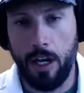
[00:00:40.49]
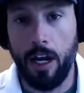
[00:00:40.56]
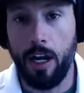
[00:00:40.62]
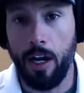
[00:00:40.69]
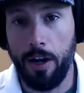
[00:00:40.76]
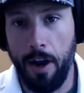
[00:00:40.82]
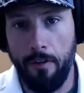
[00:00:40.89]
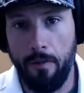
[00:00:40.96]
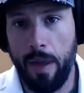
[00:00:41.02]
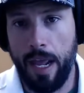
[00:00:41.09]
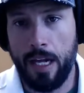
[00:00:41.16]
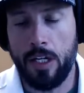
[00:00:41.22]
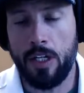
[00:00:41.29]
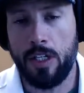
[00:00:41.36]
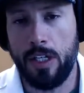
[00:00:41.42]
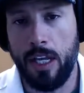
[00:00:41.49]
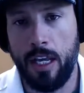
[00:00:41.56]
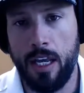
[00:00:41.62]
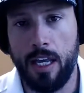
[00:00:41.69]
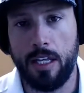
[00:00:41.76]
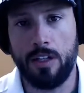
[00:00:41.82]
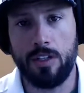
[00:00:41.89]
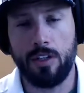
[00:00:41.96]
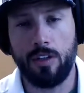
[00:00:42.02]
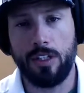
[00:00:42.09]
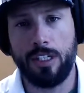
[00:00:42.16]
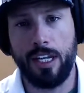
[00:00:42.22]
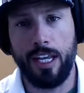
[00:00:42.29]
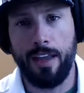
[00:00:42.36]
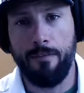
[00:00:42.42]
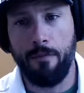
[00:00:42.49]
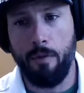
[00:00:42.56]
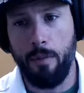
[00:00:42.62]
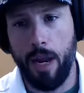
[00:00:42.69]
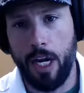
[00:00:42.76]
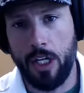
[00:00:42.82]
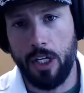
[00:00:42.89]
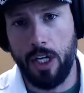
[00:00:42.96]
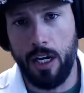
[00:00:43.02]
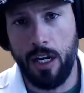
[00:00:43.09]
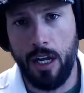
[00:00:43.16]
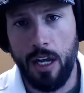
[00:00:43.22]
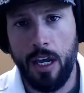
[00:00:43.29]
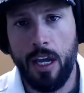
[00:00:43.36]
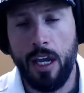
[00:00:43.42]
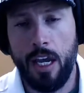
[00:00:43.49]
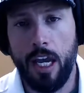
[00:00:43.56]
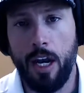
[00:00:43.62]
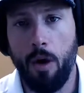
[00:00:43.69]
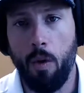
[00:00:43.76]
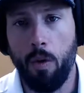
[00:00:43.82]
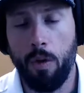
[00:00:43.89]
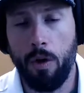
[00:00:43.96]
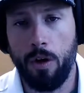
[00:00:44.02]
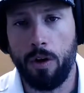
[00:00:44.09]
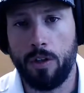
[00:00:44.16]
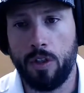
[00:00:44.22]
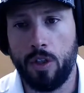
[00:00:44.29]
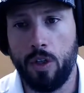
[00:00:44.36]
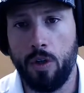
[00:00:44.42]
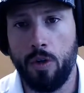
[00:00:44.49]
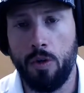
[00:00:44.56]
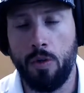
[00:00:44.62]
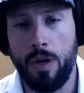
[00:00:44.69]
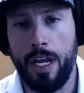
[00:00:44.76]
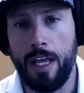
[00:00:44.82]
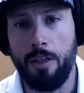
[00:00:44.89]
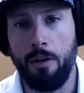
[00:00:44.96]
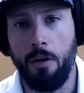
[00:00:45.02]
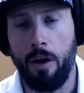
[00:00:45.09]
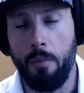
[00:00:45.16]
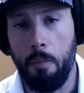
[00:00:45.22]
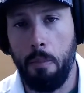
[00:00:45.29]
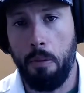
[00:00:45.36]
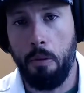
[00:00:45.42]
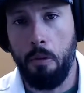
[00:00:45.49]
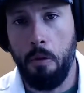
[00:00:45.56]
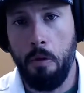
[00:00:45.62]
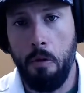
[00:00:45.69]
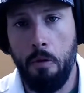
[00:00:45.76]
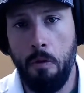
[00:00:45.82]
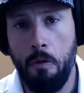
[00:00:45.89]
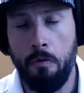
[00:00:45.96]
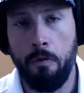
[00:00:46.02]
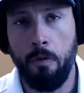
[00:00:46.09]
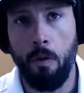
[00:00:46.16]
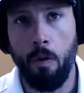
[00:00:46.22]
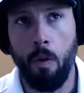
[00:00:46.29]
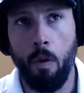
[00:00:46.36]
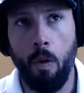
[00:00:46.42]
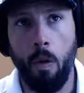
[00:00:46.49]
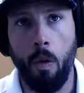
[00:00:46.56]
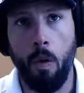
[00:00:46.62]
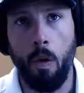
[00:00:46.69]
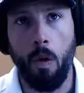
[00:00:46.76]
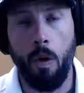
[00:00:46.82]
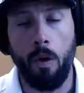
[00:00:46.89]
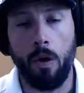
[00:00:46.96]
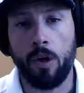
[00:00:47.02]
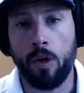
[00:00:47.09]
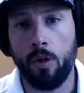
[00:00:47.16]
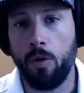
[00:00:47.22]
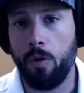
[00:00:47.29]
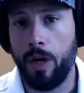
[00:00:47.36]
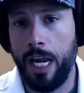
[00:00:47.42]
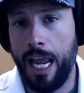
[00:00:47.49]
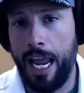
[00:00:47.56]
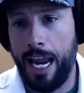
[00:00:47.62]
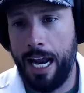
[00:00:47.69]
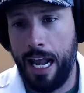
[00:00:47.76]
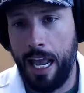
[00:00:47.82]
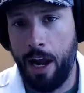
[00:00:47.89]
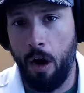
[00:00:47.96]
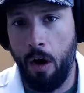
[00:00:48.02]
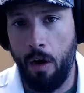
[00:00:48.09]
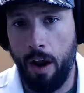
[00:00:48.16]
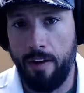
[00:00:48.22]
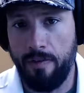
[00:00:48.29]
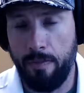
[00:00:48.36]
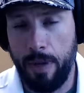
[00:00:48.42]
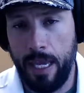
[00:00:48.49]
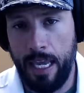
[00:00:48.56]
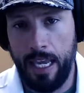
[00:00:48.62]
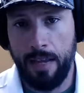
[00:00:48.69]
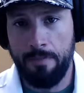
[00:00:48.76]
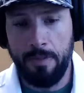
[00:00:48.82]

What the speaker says: A government agency is soliciting information in order to either improve or create an RFP.